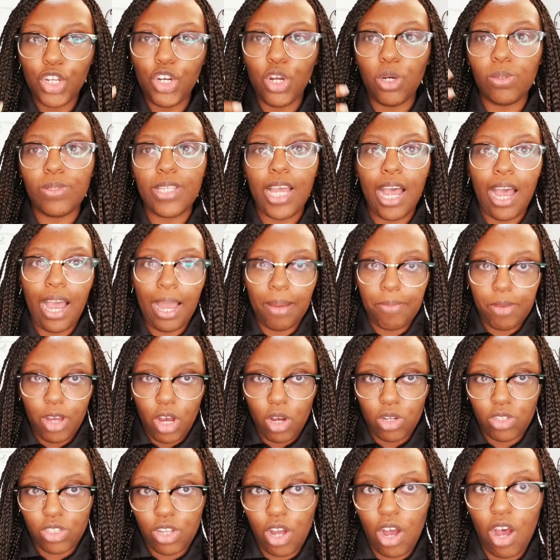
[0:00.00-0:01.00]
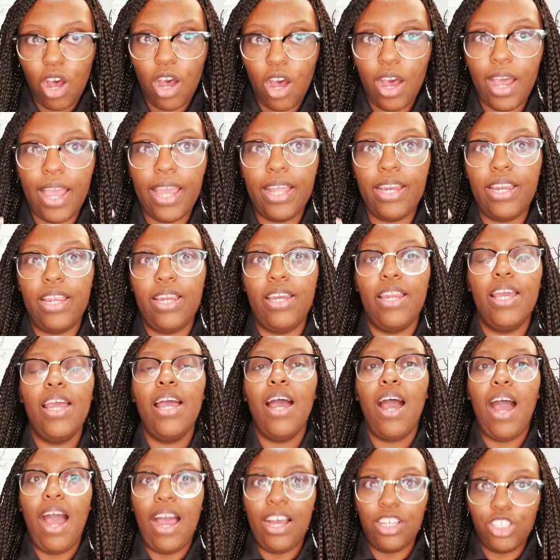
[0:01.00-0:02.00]
time goes on, and
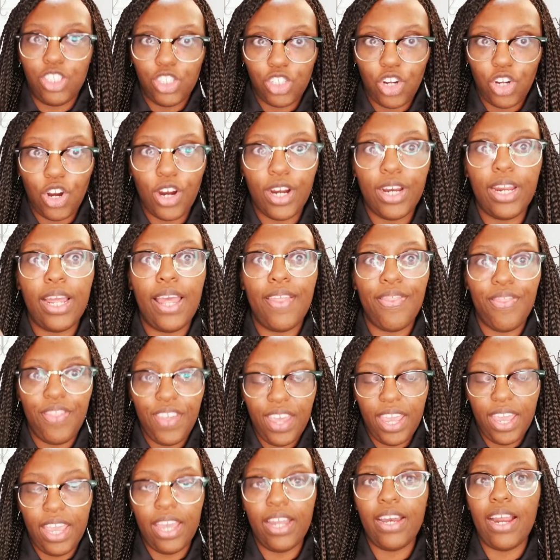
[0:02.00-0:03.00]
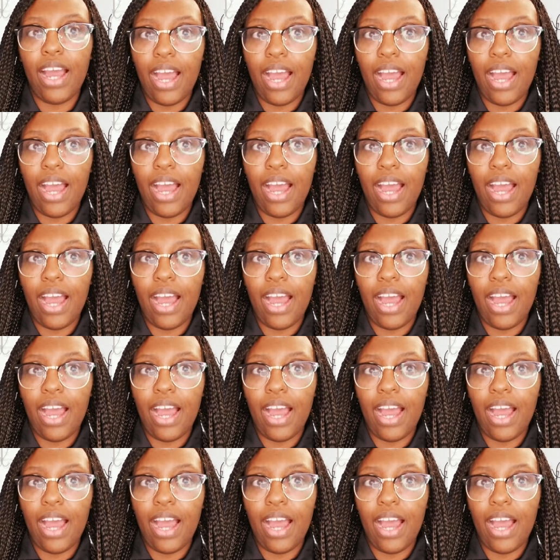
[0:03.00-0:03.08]
and then